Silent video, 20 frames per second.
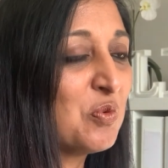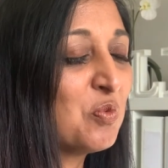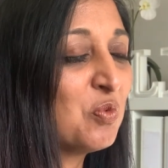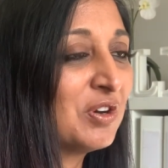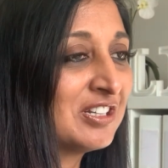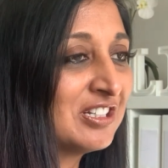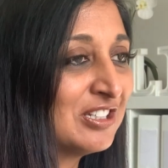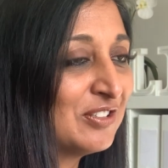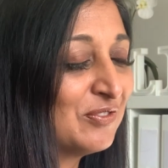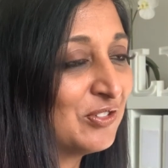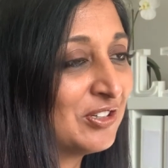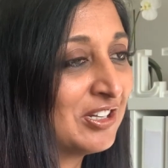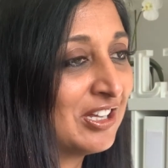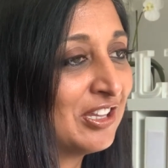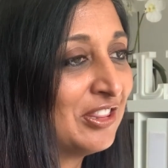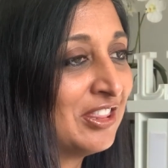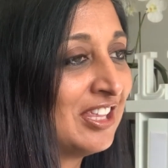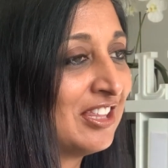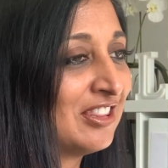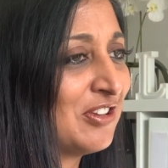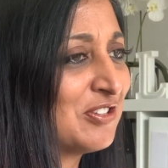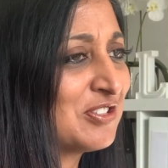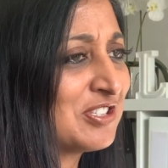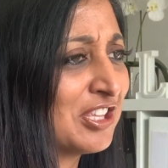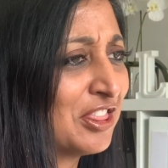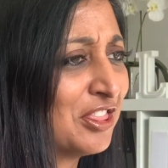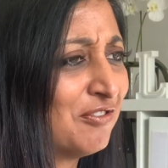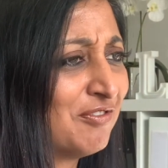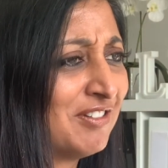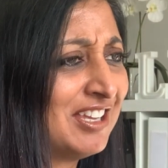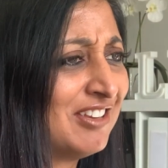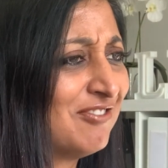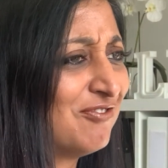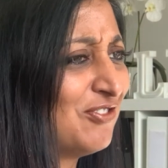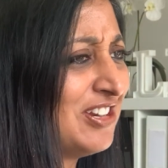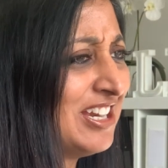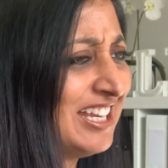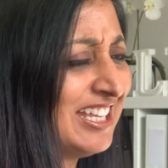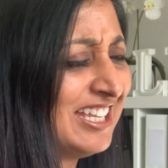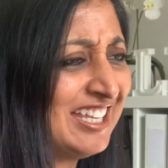Wonderful. I think those are 3
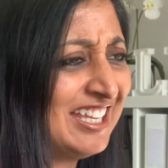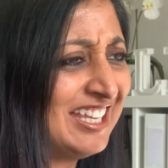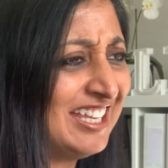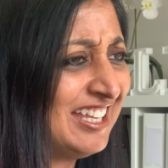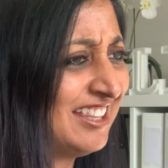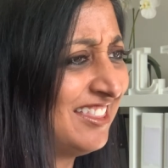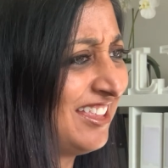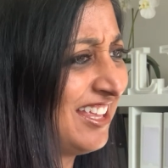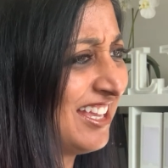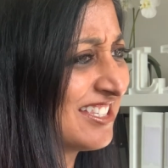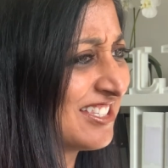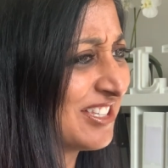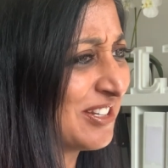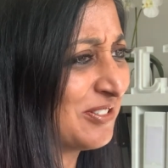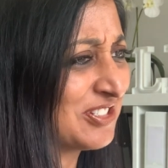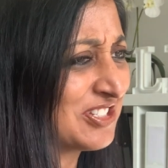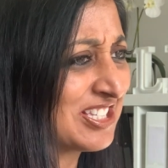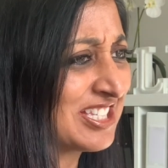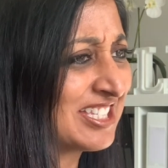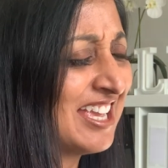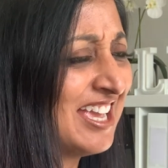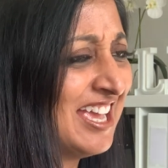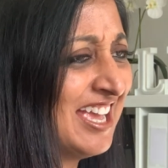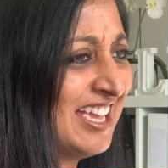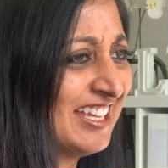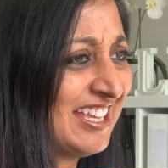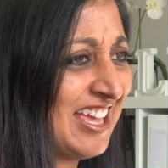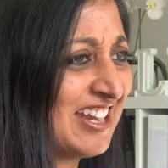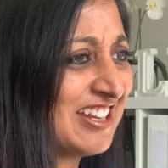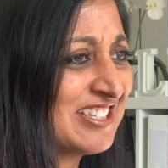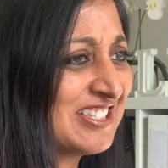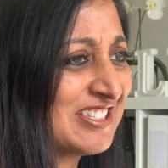really key things that will just get us